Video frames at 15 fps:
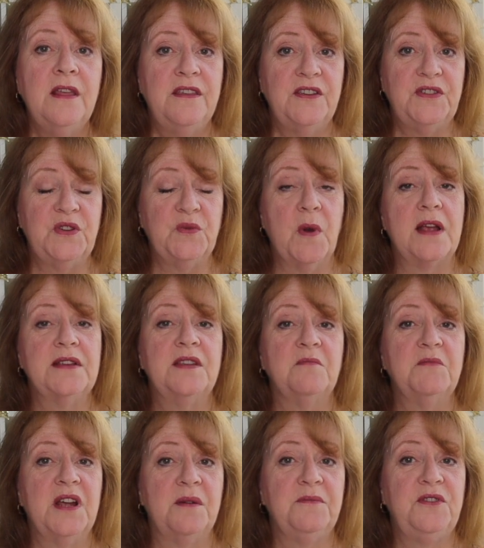This is why
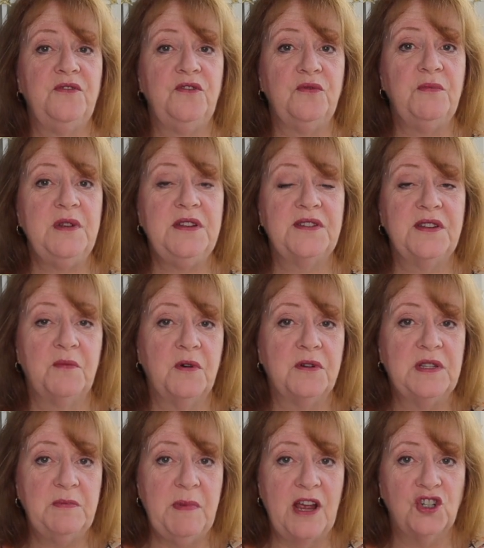sometimes if you meet
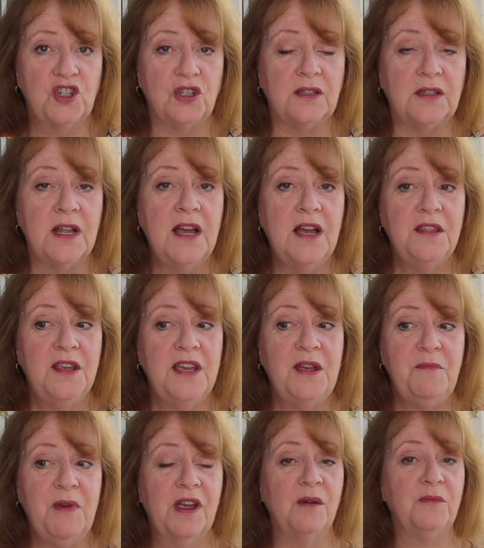someone special,
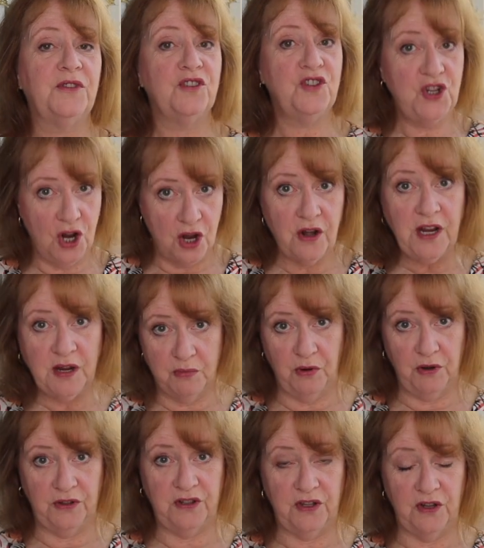it becomes a turning
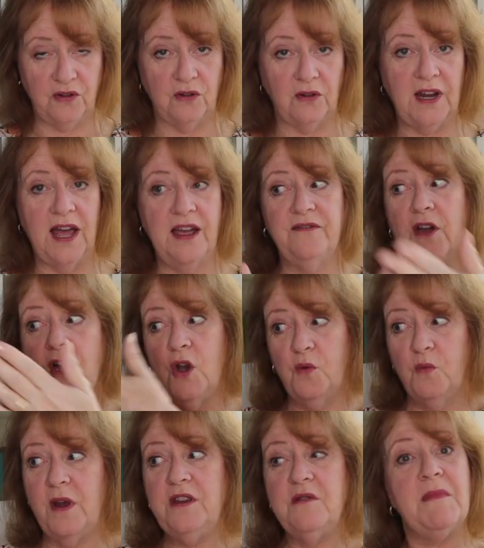point in your life
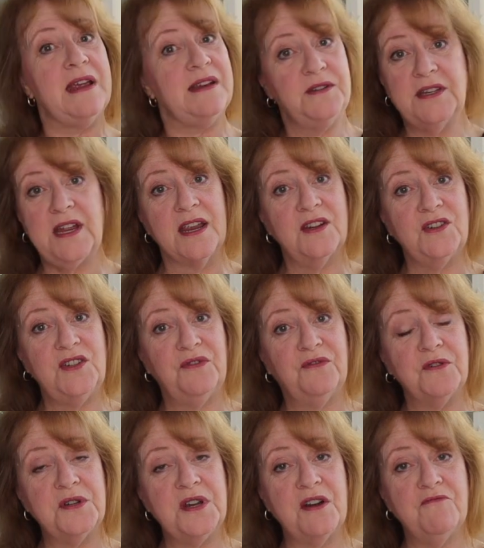where you may take a
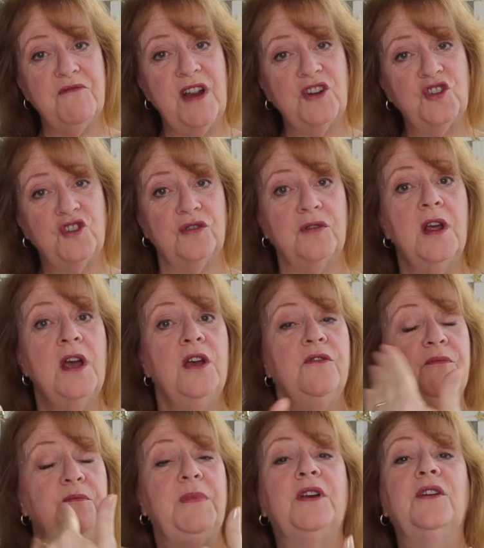different direction
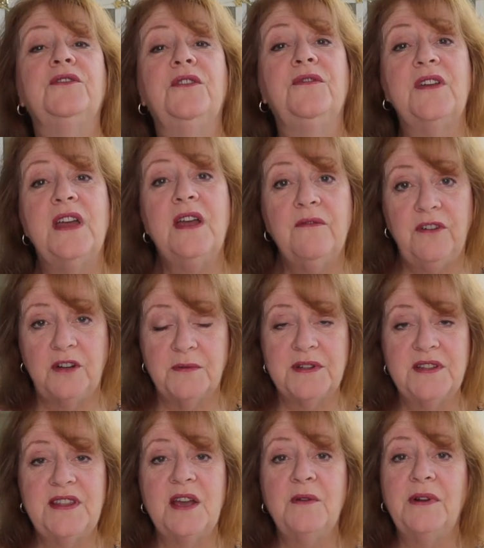because of the
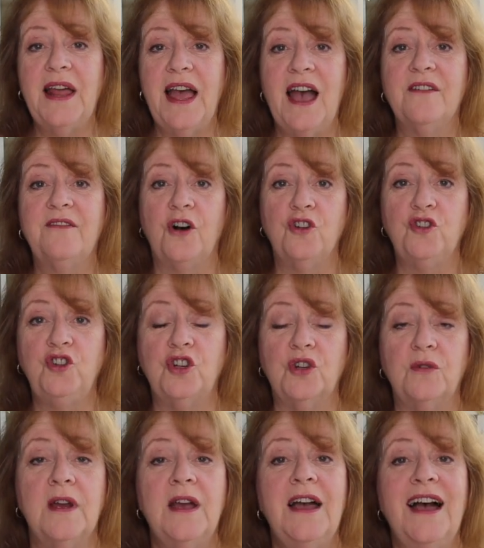influence they will have on you.